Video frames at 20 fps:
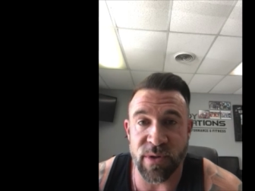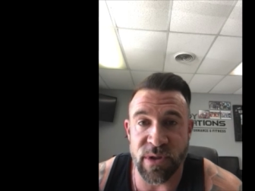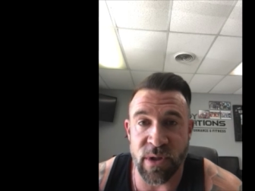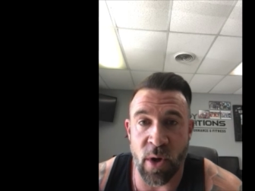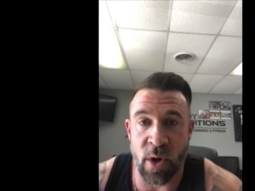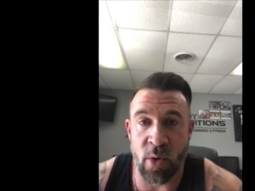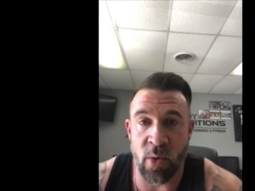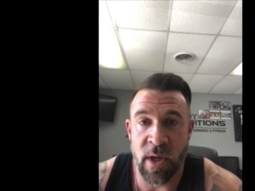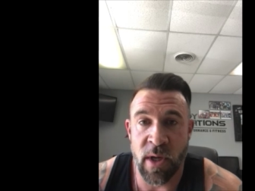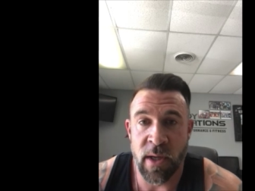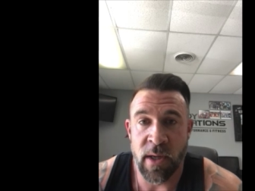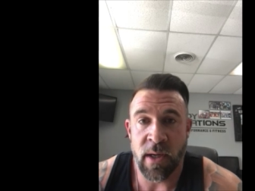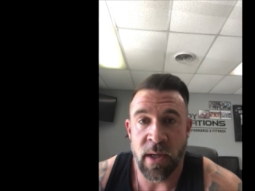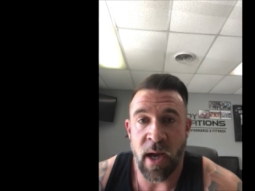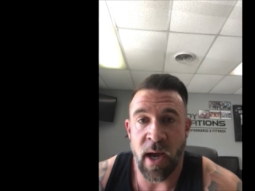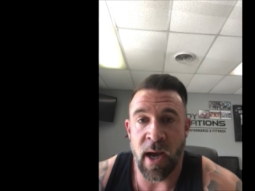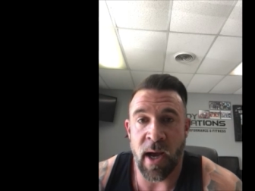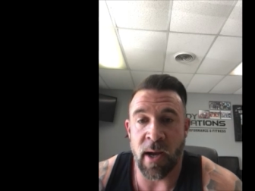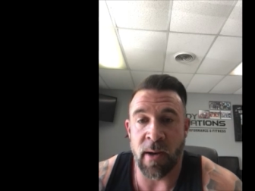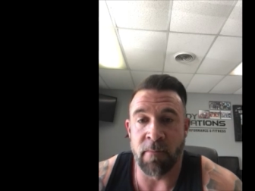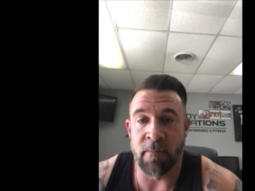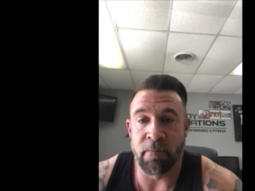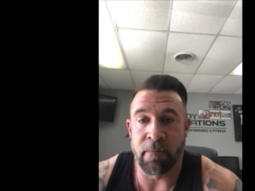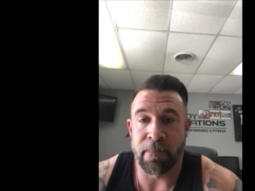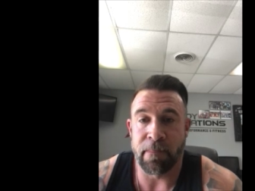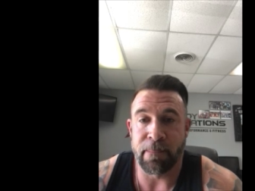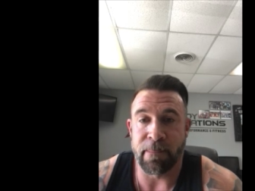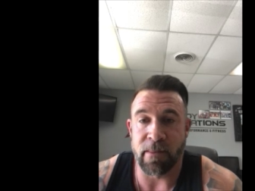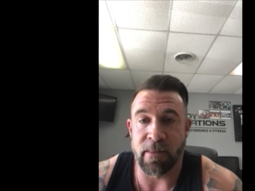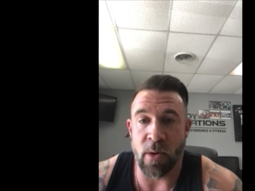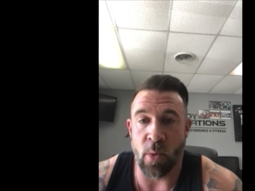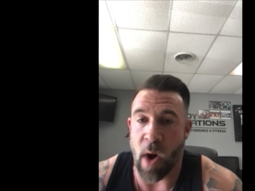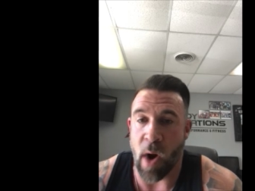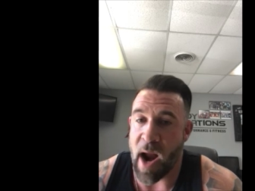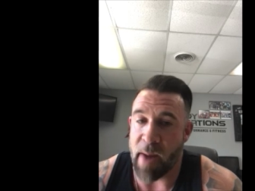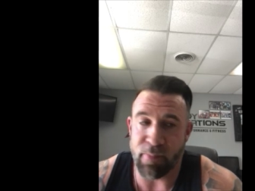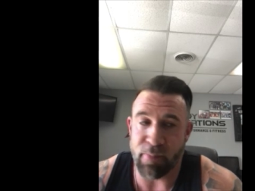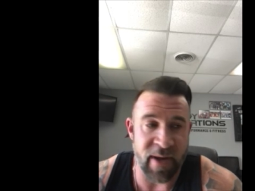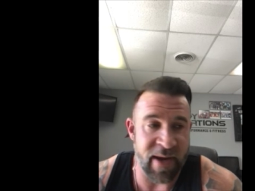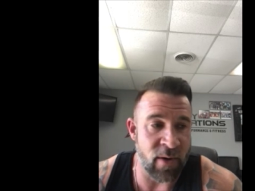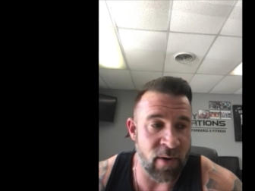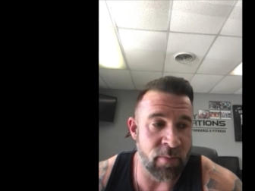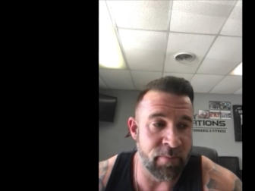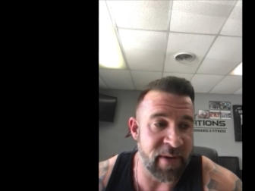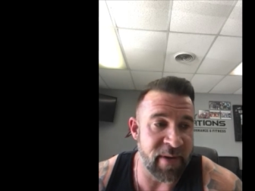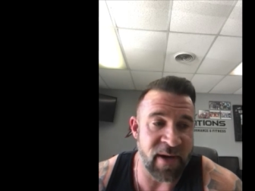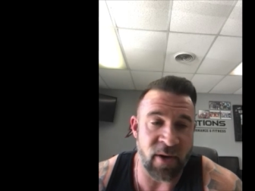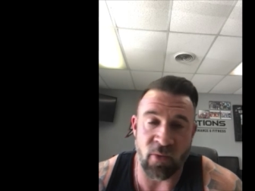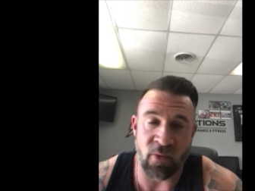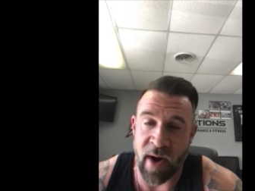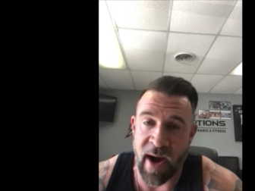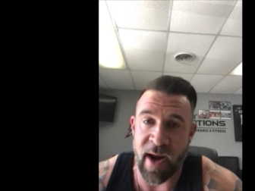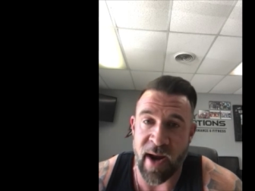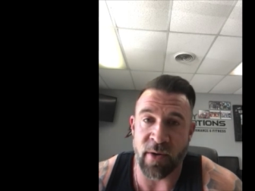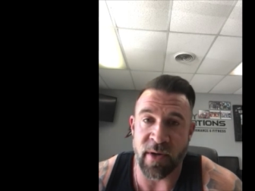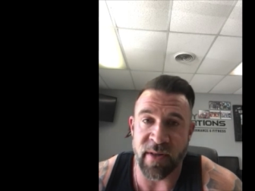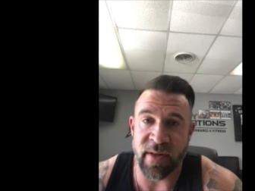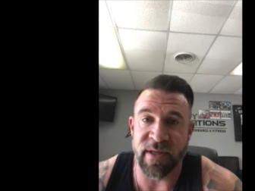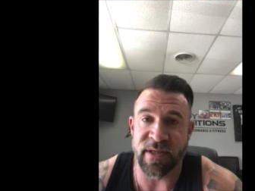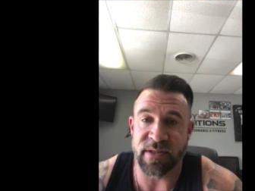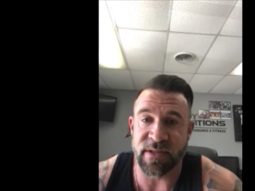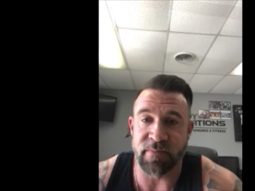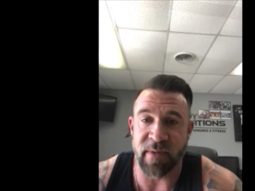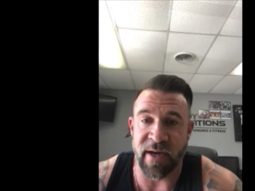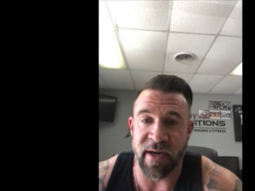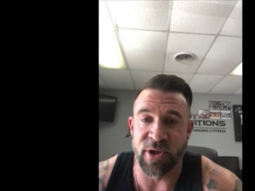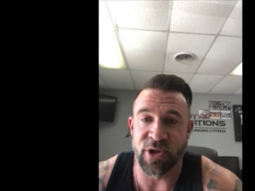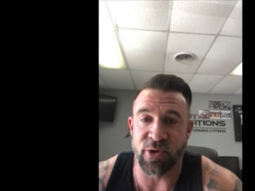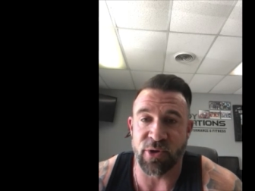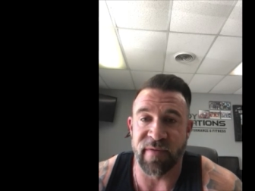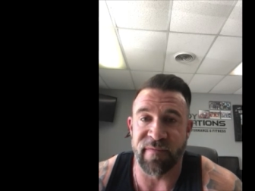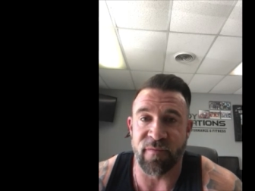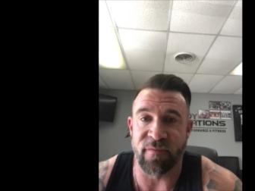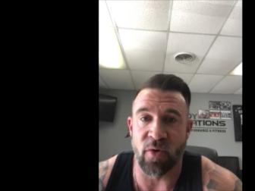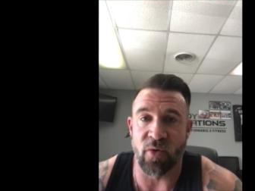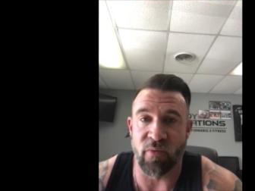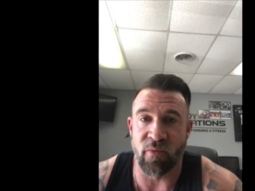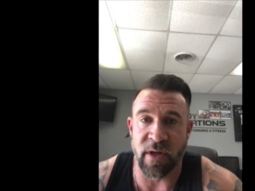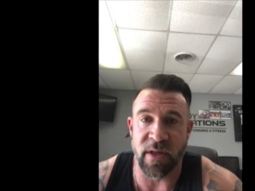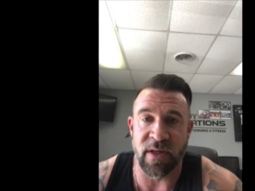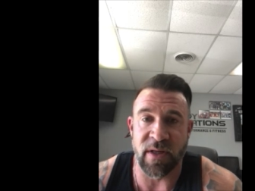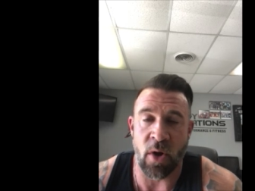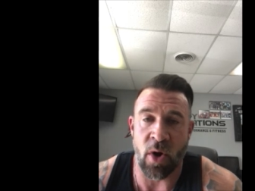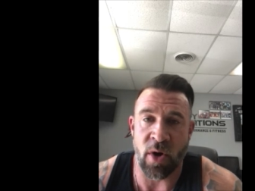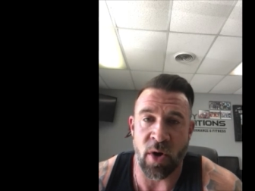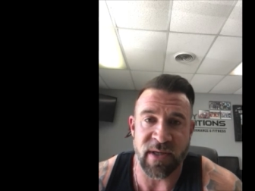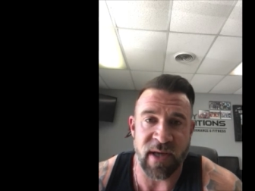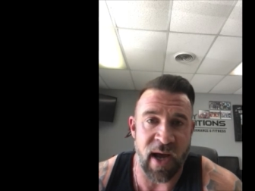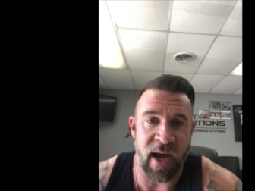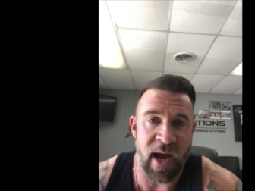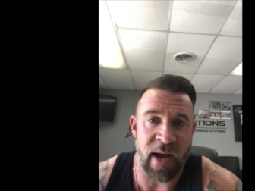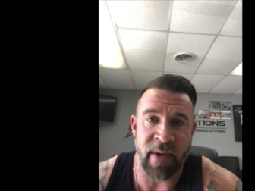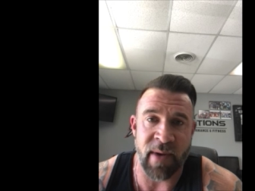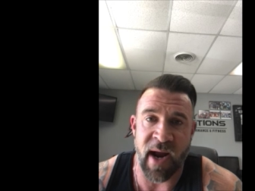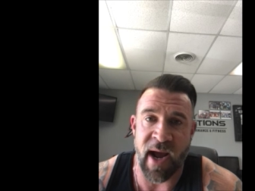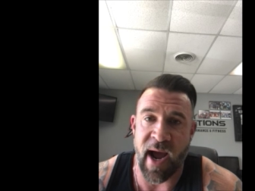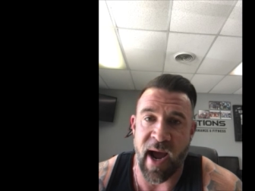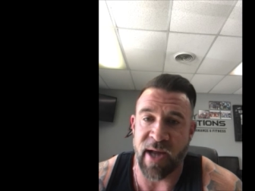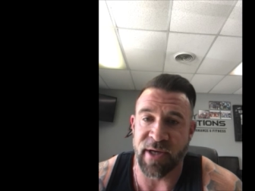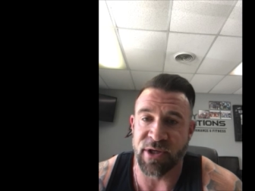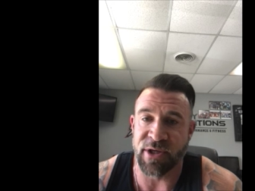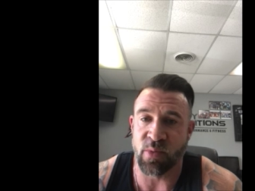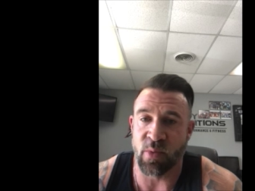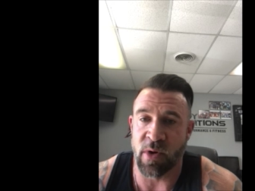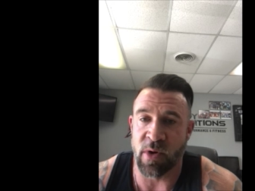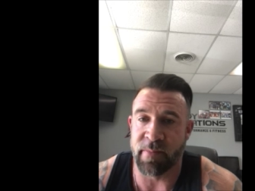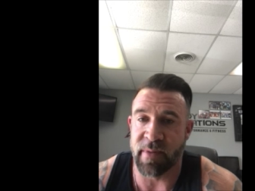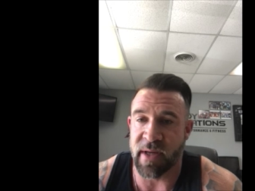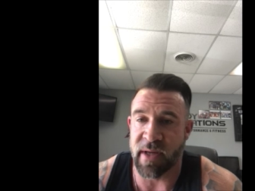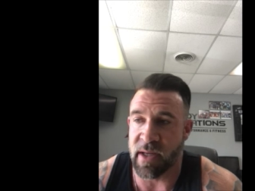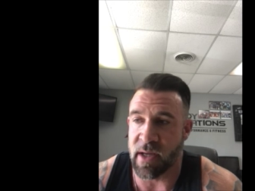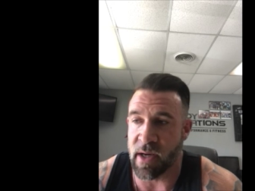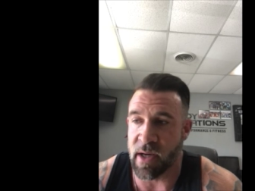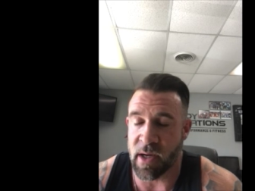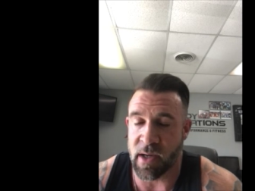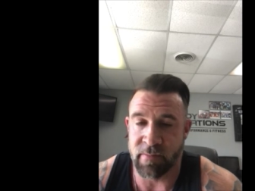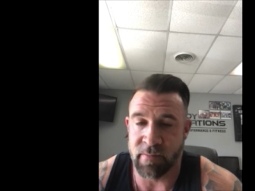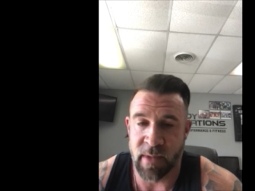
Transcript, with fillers: So, I plan on being around in this industry for a really long time, and I just want to be a